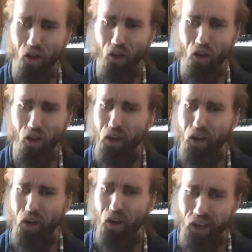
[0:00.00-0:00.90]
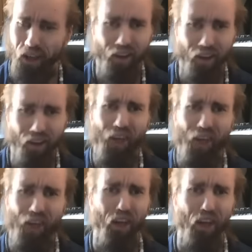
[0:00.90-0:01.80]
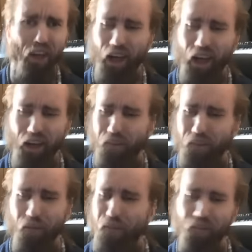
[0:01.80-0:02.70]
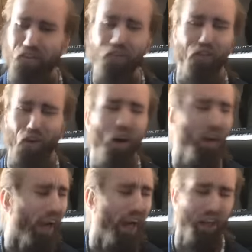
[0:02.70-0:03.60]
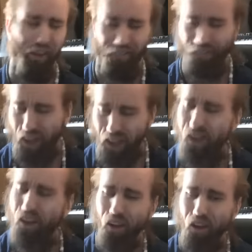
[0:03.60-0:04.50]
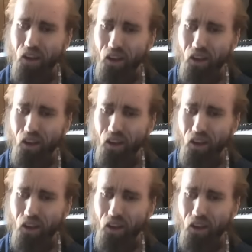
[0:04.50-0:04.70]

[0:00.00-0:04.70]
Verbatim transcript: but really, half you niggas ain't nothing but a bunch of drug addicts, man.